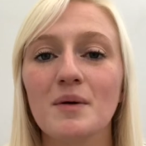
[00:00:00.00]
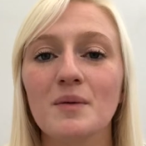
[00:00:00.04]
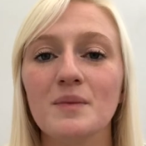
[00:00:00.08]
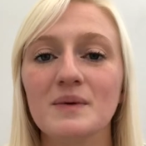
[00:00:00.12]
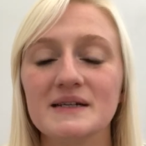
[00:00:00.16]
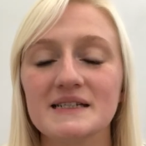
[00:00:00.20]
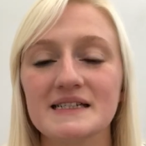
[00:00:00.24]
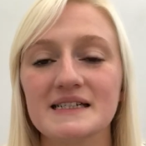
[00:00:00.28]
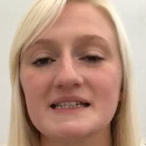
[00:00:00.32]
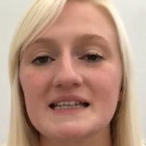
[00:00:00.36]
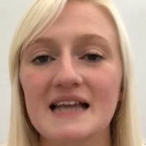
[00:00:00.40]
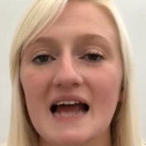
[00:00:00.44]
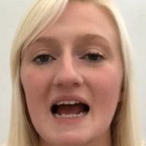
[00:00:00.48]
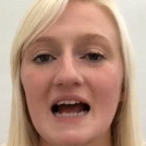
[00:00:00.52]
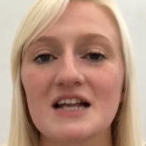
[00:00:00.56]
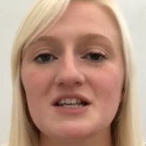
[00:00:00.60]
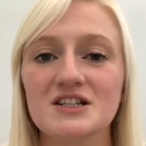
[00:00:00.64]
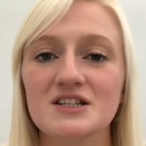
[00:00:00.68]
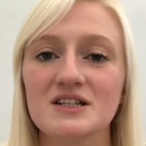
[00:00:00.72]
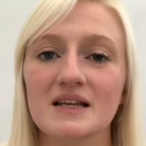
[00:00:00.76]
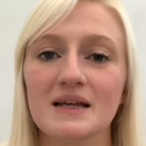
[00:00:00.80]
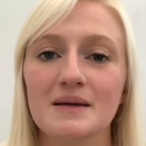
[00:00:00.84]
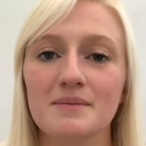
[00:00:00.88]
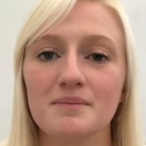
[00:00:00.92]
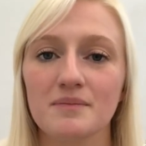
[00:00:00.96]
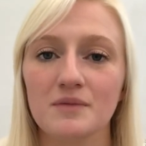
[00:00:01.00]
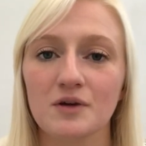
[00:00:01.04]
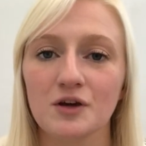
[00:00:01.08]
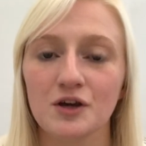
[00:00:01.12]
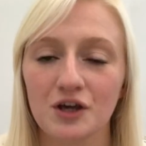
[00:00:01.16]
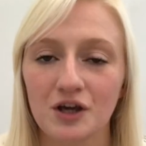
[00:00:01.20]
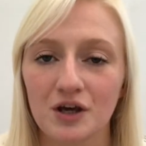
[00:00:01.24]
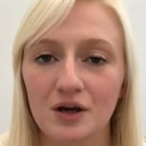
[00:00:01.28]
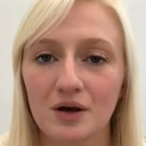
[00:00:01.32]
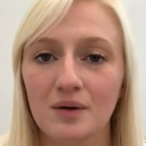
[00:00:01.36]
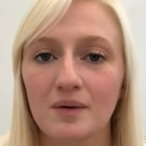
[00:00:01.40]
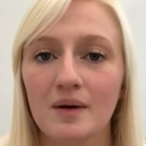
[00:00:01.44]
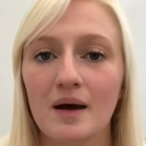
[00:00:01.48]
We didn't actually
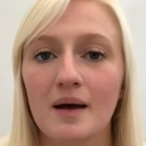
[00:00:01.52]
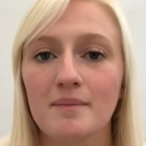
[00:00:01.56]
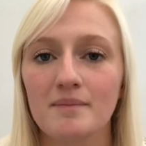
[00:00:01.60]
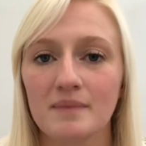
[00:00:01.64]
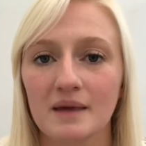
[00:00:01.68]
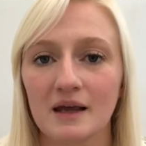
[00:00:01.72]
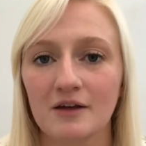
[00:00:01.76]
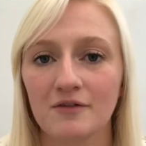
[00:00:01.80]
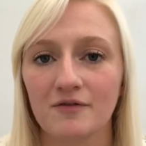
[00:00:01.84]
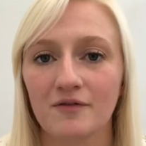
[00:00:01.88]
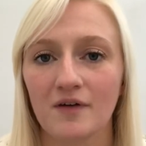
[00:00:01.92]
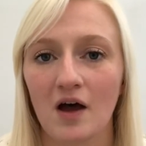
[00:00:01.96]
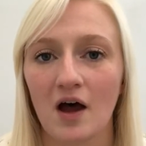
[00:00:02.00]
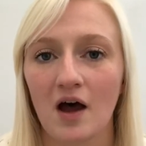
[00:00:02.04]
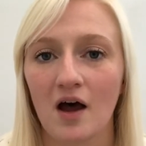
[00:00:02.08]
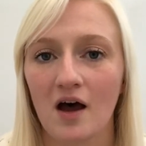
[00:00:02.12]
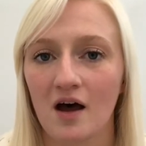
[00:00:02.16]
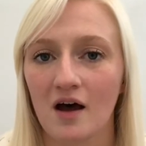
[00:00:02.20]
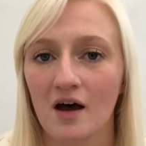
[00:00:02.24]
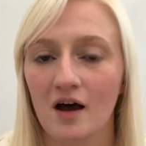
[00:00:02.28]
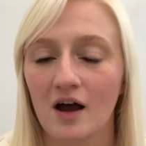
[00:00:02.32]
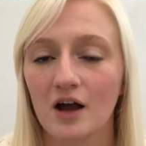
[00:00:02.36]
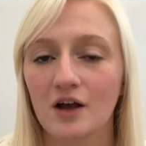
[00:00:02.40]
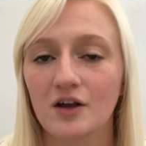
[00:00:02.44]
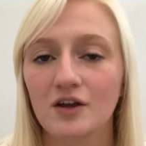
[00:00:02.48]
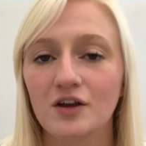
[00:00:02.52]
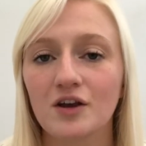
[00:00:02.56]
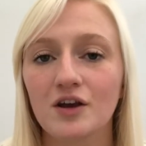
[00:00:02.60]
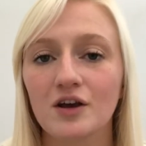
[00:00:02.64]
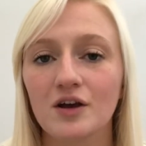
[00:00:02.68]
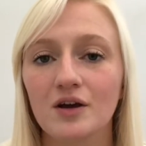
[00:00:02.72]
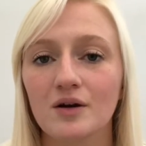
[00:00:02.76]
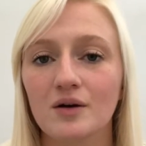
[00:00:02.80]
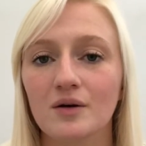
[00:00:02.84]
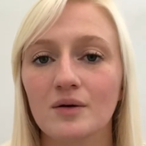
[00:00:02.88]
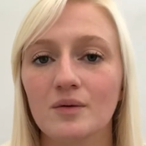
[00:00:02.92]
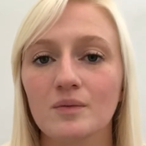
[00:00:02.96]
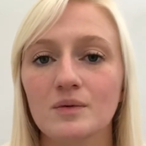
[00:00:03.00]
queue and meet for her. Her
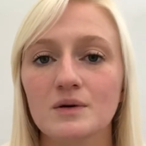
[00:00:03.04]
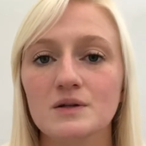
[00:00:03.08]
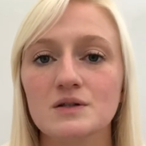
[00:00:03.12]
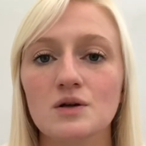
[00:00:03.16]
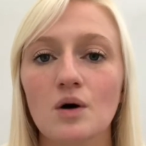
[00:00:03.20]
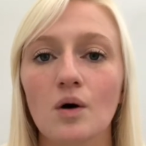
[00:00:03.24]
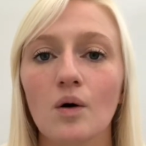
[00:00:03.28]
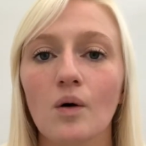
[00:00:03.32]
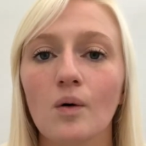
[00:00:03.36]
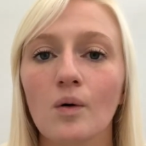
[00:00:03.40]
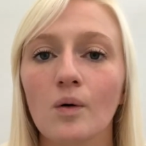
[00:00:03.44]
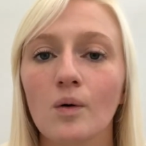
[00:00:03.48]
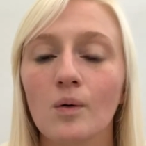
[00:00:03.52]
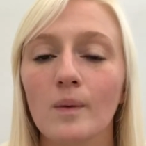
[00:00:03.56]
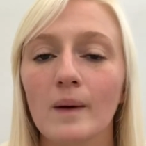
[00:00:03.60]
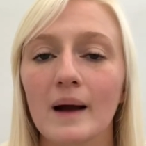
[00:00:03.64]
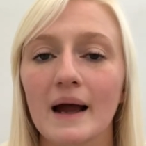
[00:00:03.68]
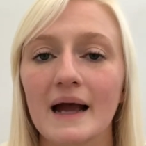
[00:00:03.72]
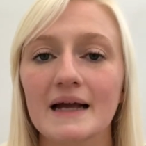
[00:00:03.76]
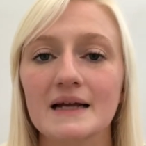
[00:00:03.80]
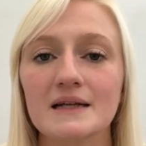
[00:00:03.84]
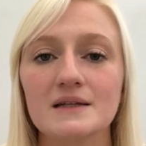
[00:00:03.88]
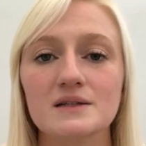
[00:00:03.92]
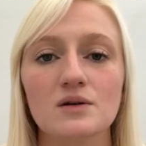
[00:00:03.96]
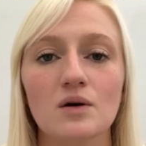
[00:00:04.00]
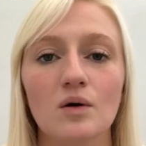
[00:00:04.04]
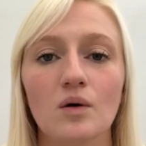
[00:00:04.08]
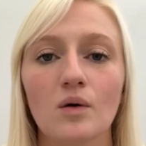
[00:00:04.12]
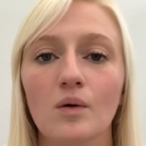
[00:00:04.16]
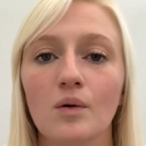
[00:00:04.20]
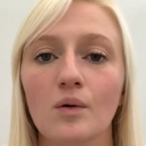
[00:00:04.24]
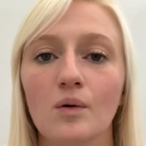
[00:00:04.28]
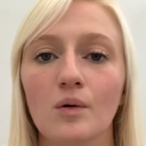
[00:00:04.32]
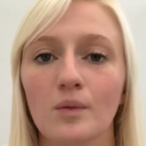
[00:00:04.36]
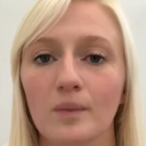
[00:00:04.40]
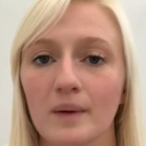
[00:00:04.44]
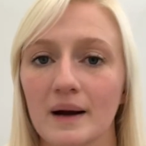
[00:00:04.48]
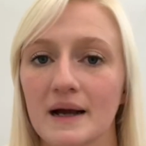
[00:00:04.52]
queue was always
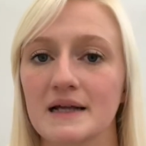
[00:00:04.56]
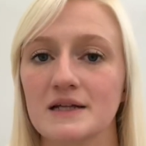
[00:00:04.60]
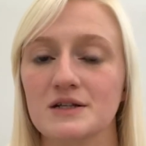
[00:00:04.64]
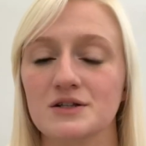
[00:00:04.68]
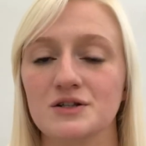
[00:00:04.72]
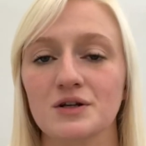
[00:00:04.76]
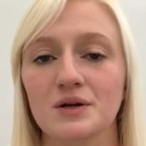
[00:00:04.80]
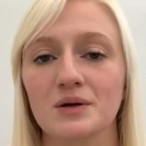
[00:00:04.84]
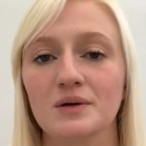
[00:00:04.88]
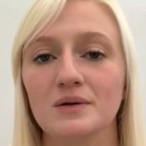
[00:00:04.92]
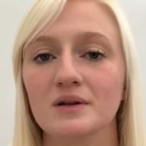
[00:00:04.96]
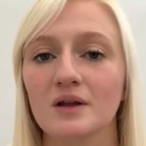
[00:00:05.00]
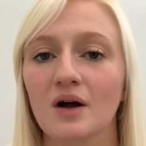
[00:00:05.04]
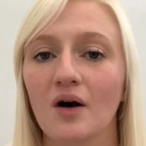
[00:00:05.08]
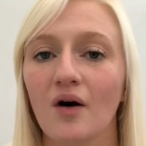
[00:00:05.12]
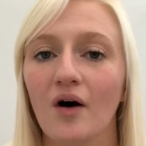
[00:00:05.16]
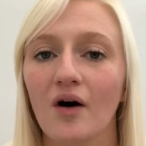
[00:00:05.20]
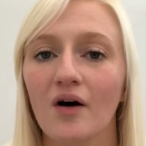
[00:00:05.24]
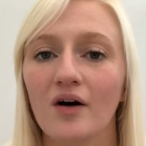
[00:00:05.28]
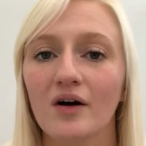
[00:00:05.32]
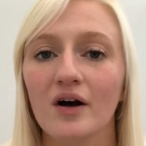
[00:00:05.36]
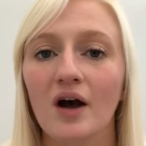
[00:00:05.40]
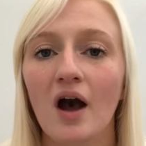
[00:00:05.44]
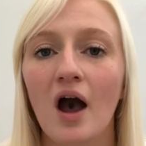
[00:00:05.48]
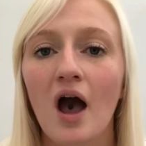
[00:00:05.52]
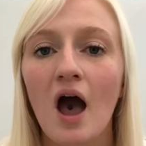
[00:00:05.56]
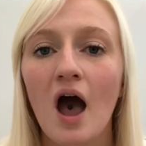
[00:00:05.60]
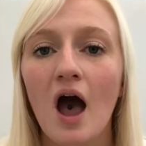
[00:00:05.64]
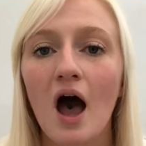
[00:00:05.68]
too long.